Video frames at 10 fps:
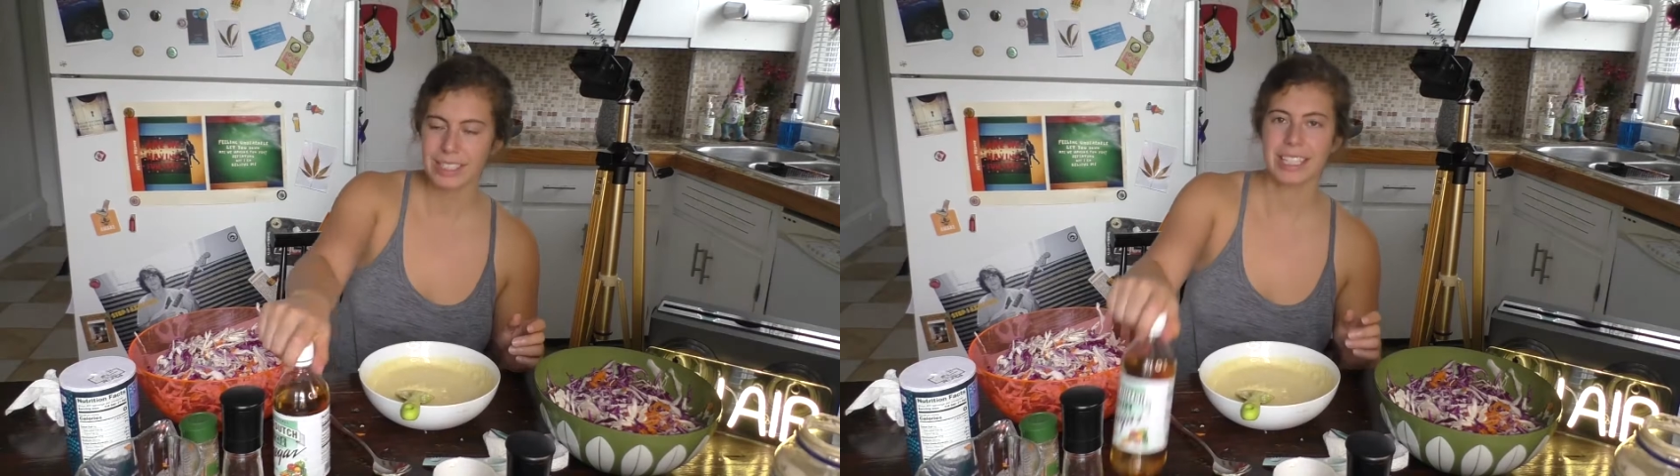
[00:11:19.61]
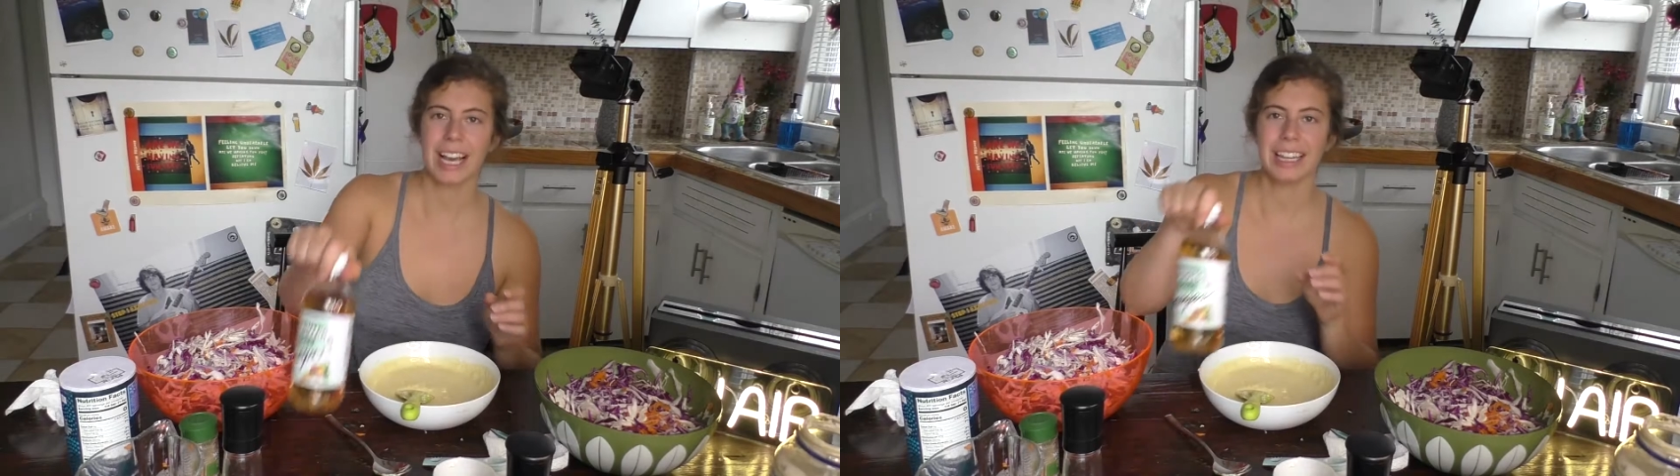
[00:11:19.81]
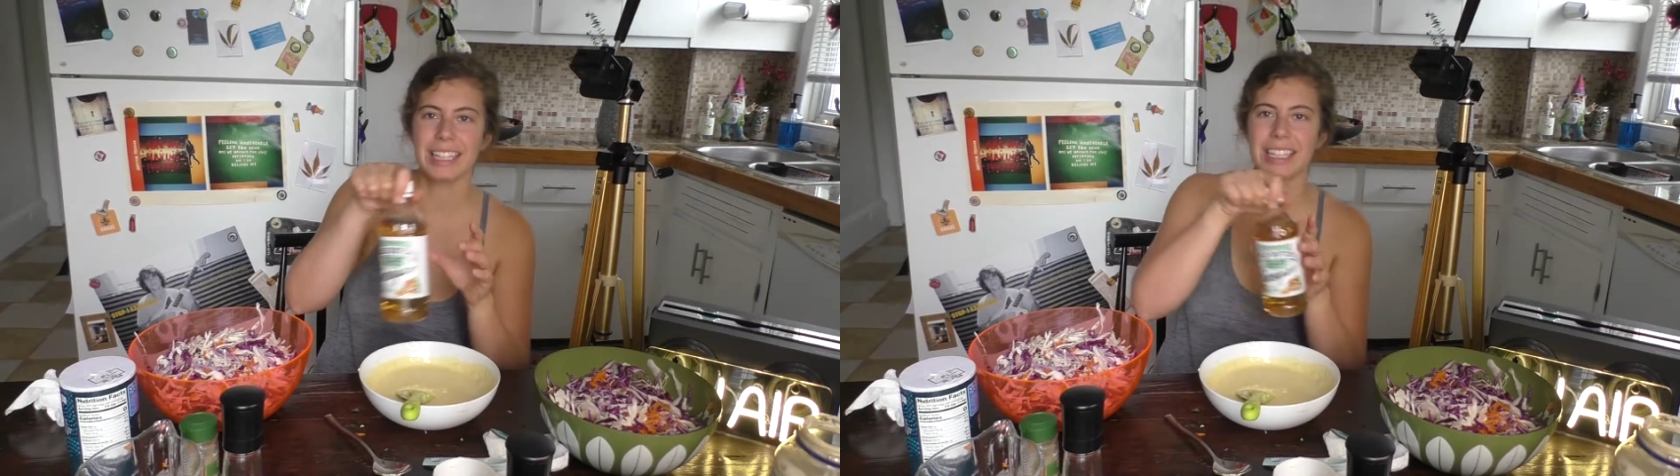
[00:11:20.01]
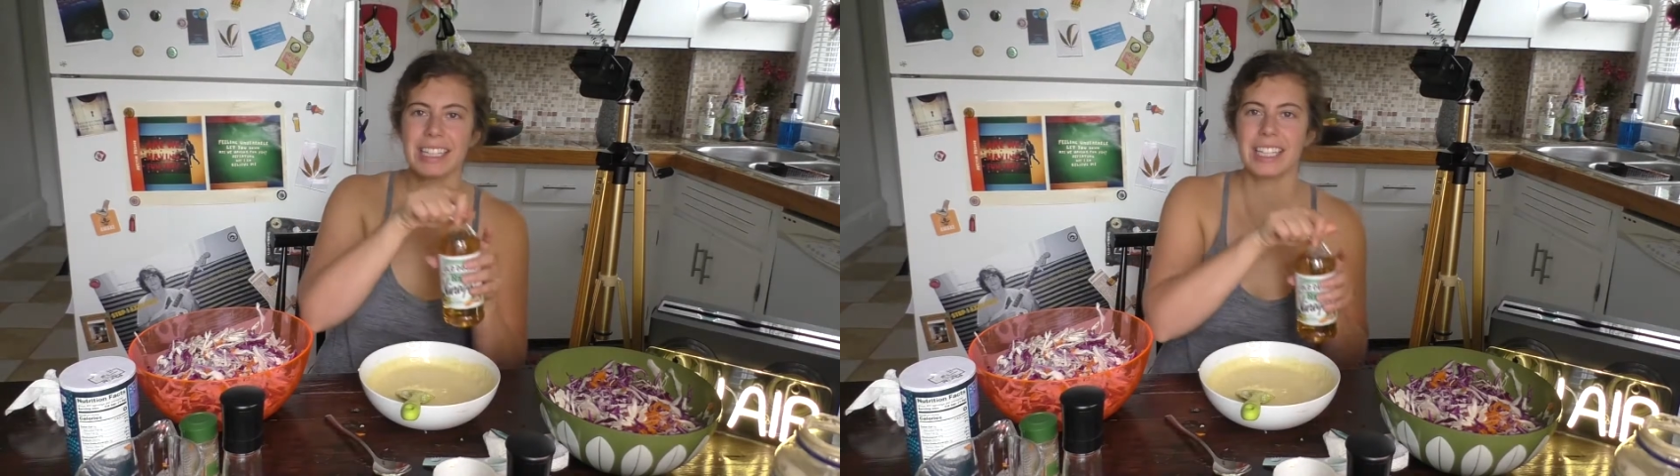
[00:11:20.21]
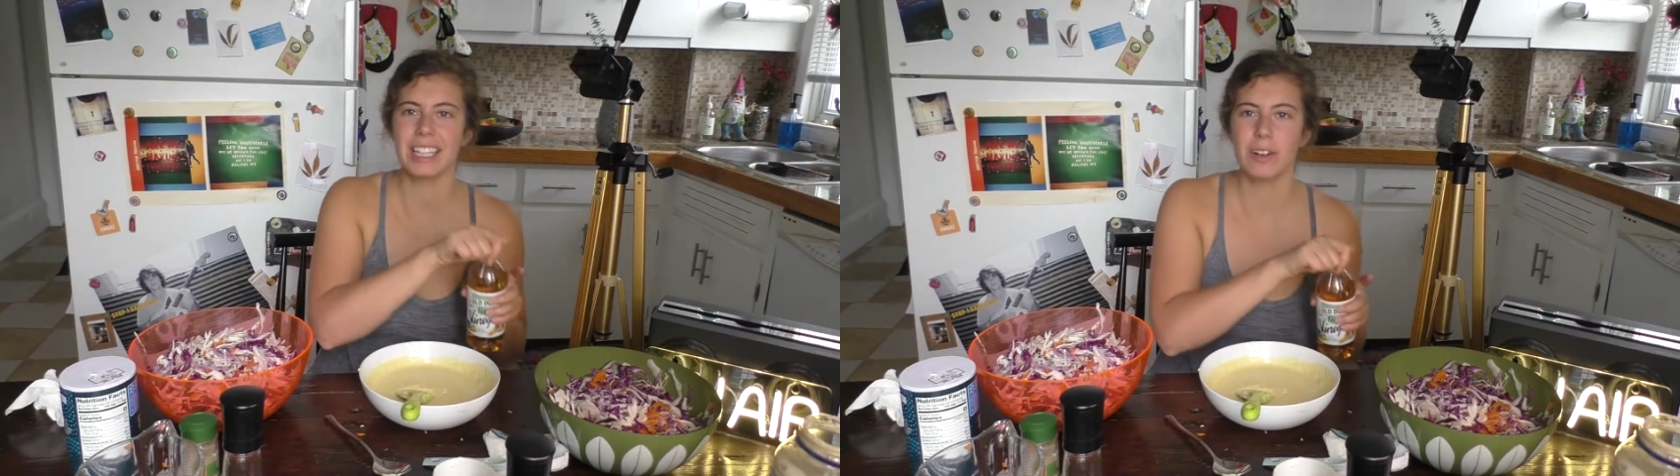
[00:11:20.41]
See, I think
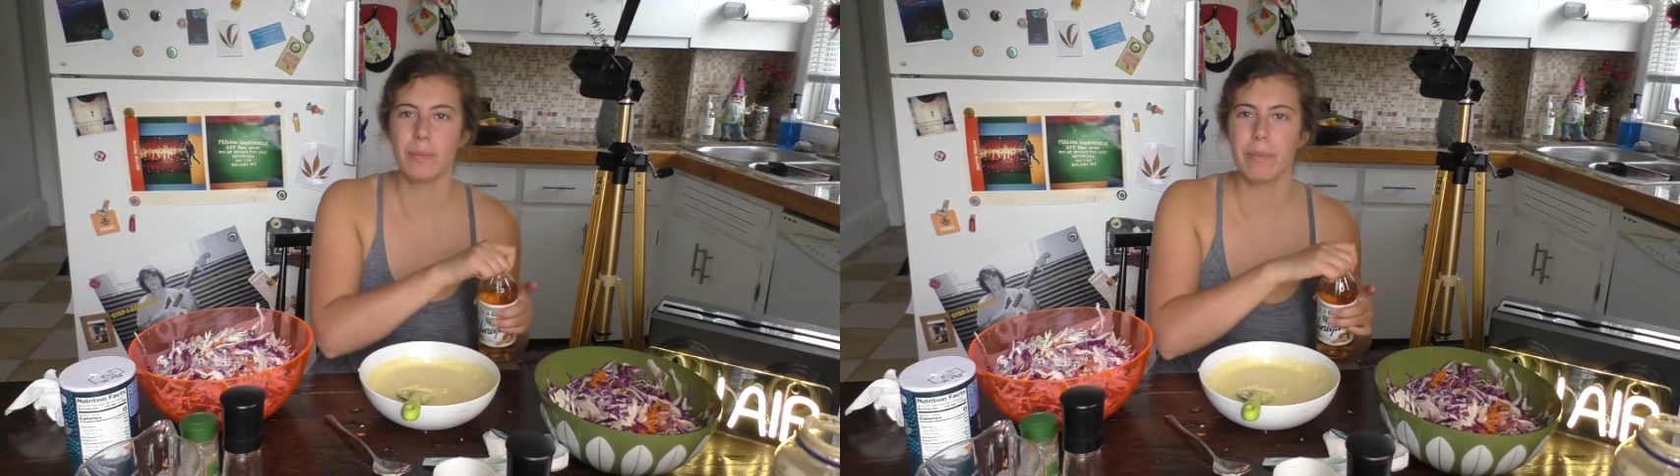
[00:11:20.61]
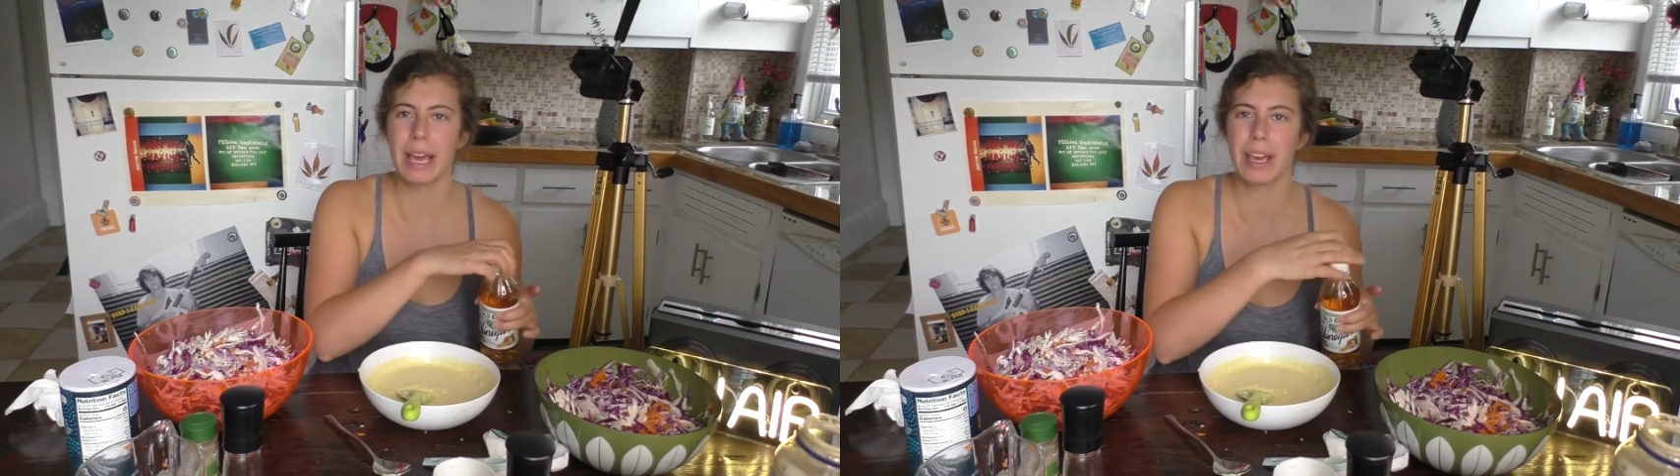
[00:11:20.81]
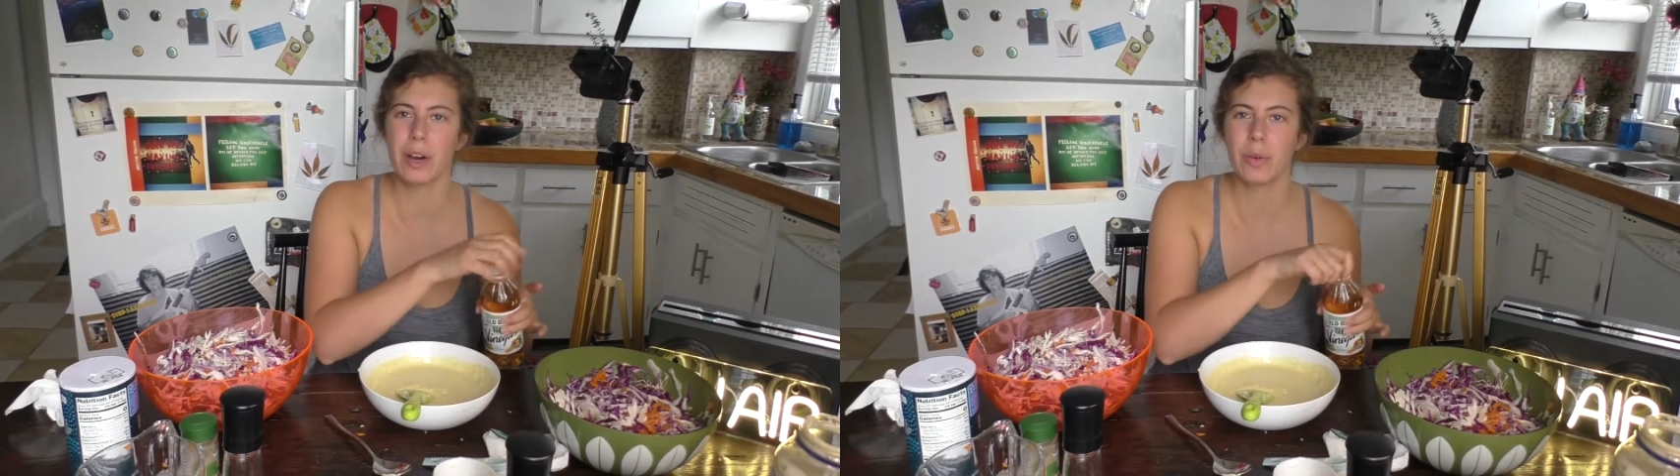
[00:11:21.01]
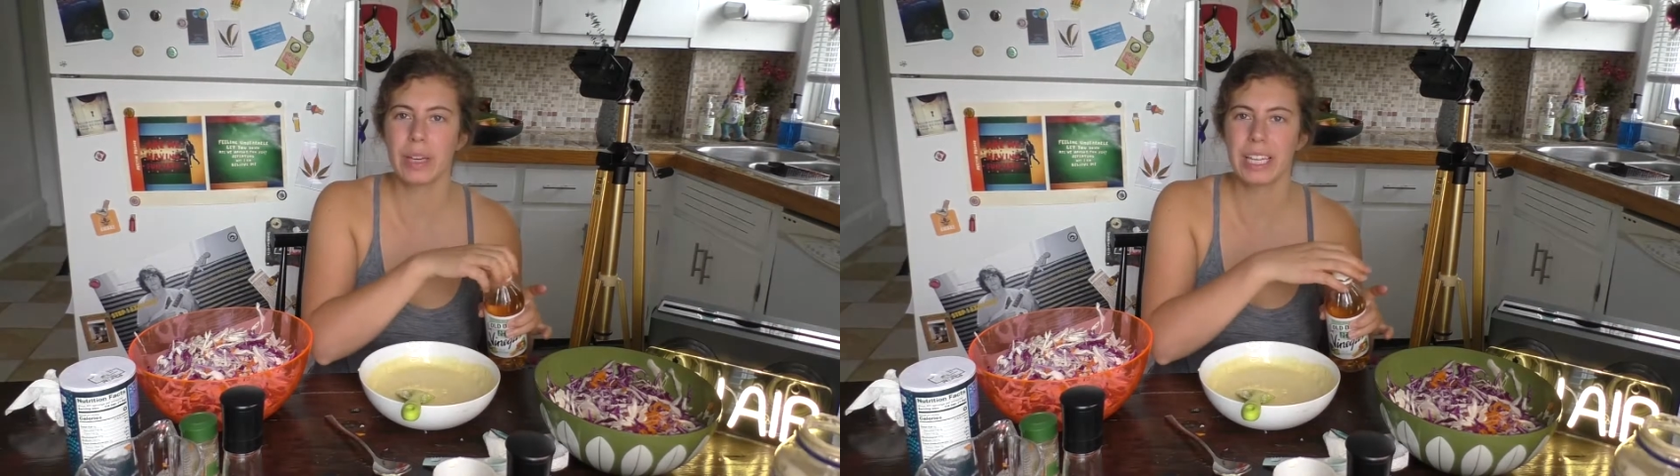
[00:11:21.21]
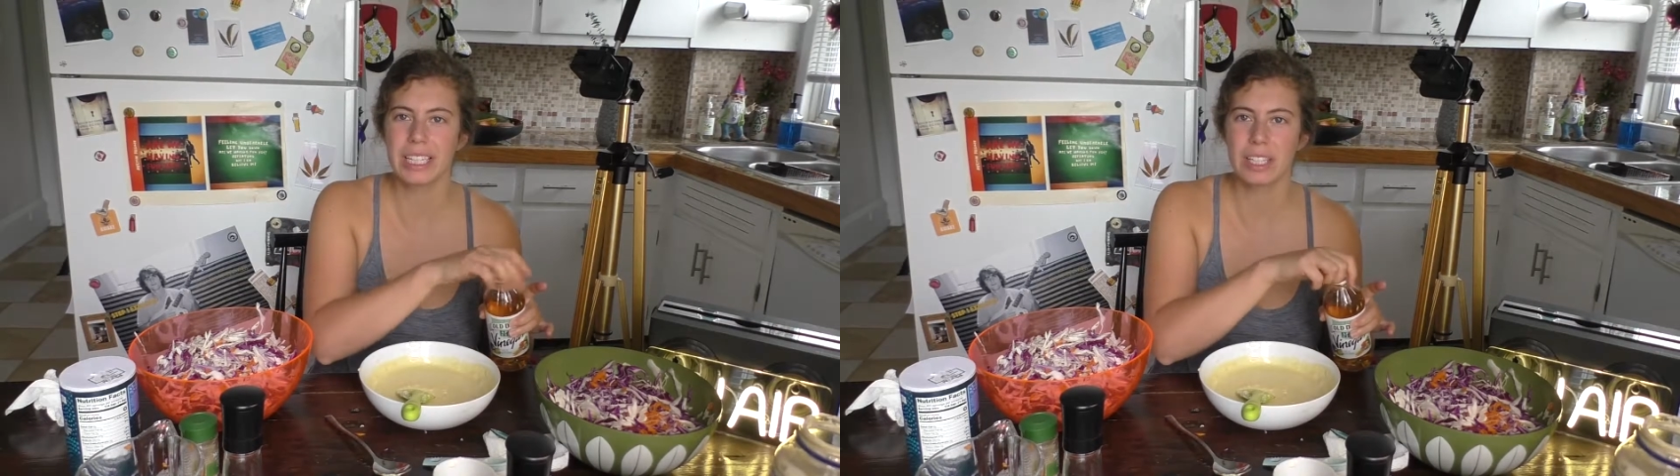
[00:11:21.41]
that's a little mayo-y,